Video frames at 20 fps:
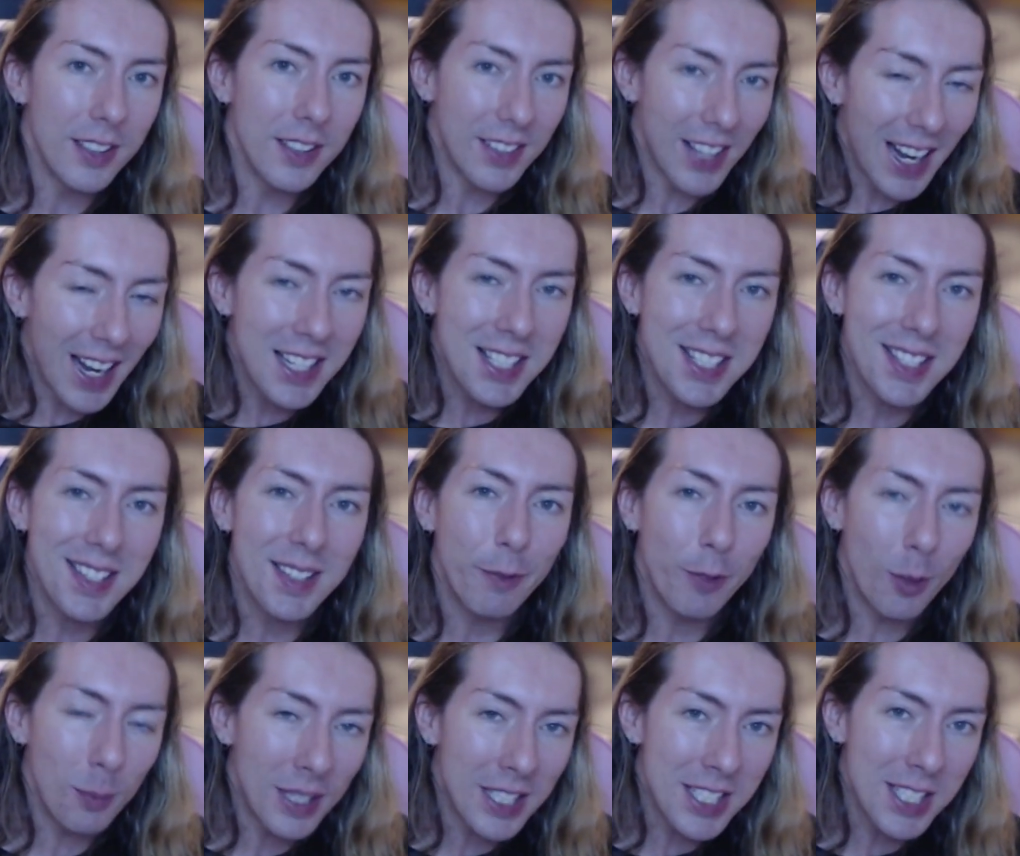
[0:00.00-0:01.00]
That's
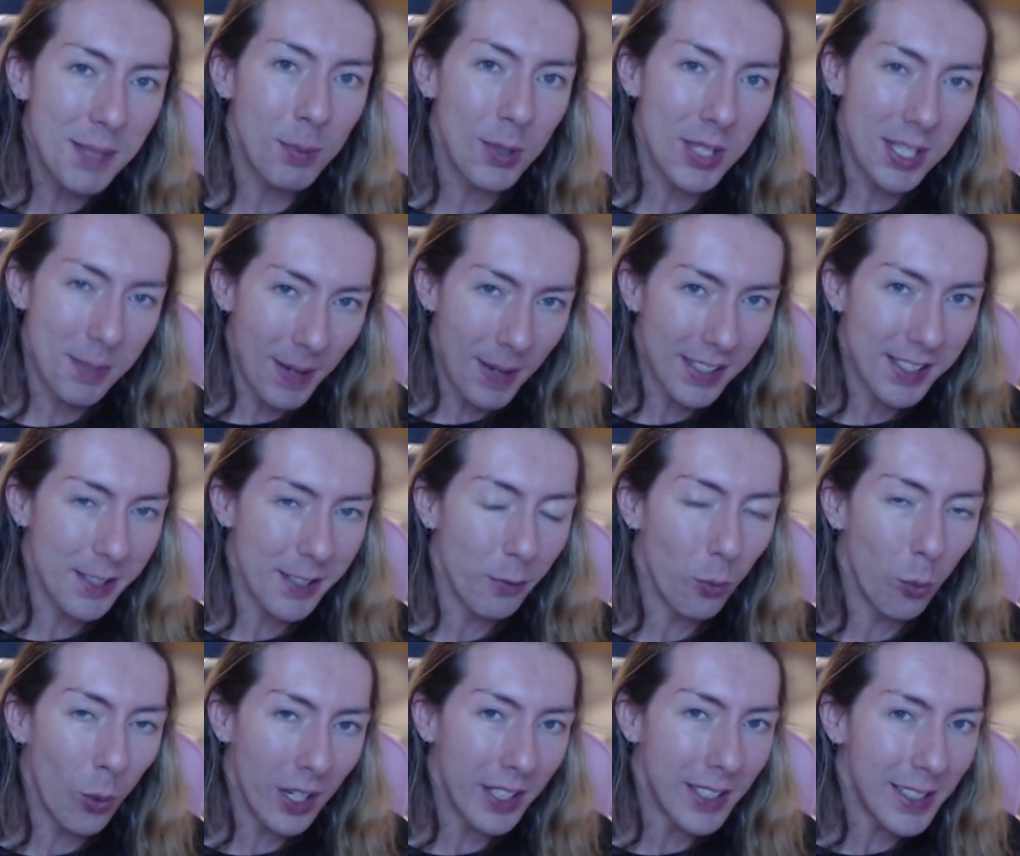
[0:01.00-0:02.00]
from his perspective
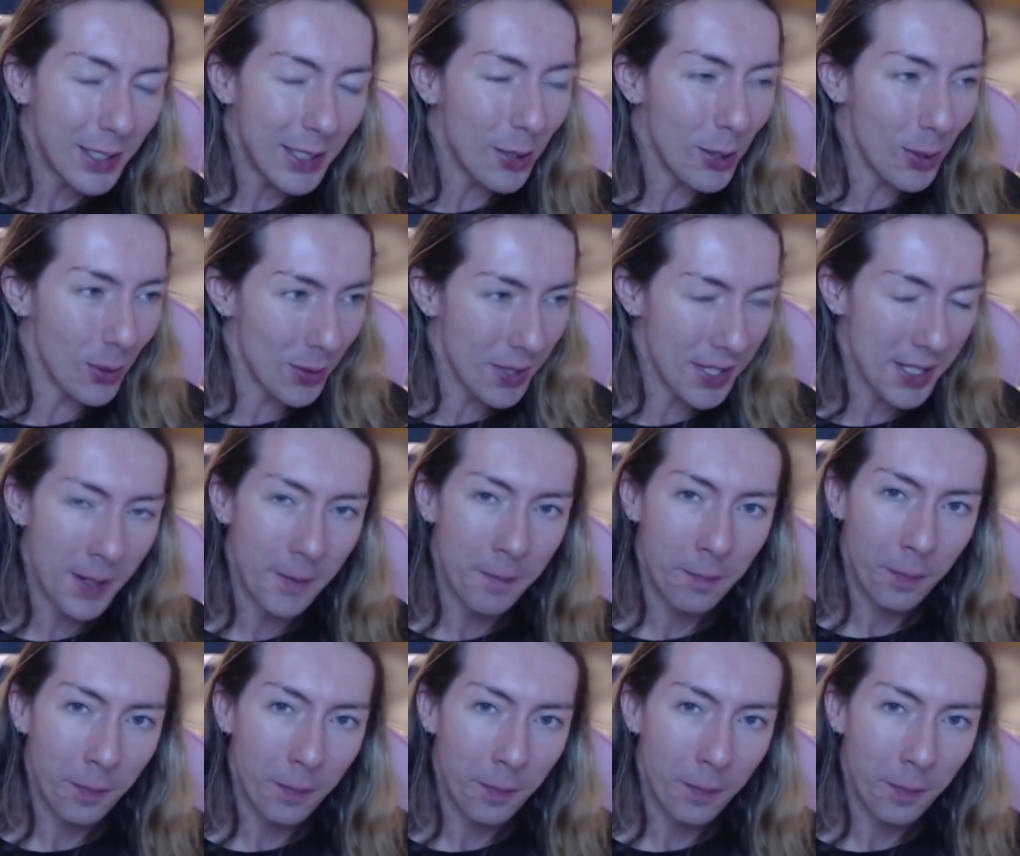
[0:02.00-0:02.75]
what he knows.